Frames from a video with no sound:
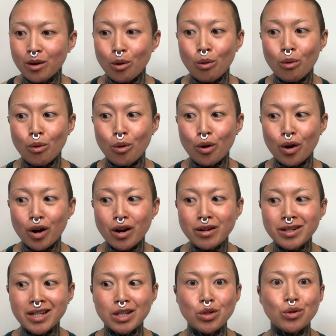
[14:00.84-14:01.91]
Or
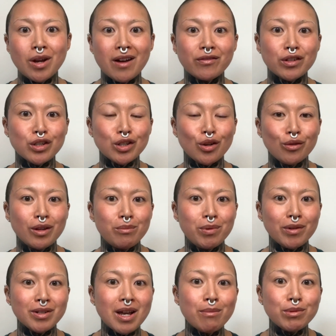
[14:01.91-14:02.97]
did you have to slowly
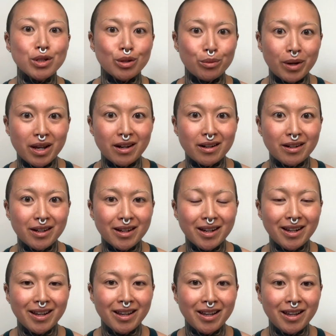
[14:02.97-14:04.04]
build up to it?
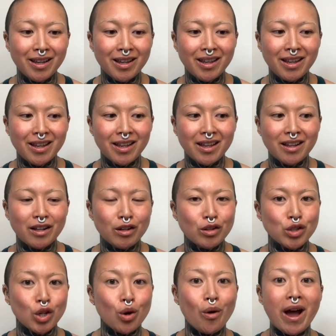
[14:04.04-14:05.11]

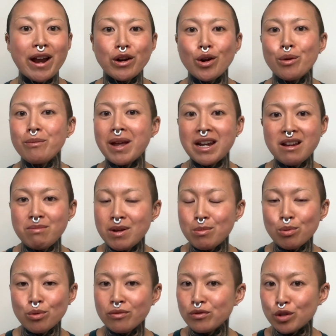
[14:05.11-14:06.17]
So I know many
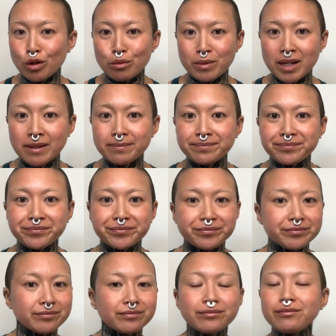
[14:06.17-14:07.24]
people have told me,
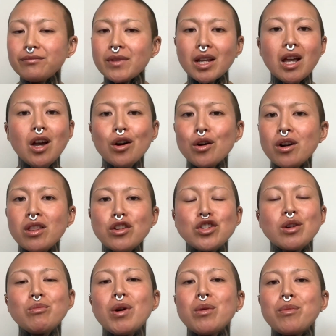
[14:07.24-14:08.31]
I'll go to the
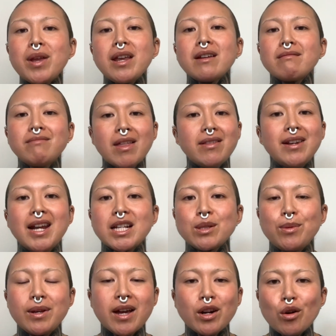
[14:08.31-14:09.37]
gym 1 week, then the next
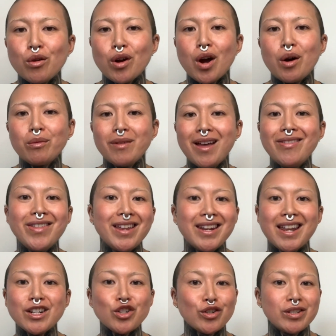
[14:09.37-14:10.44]
week I don't go. And then
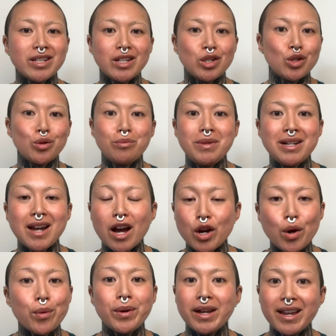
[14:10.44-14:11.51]
that turns into me not
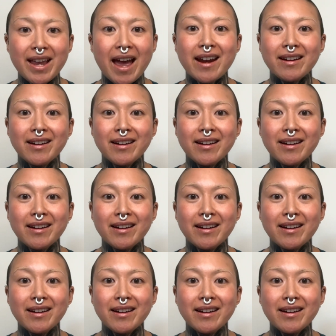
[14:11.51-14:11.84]
going again,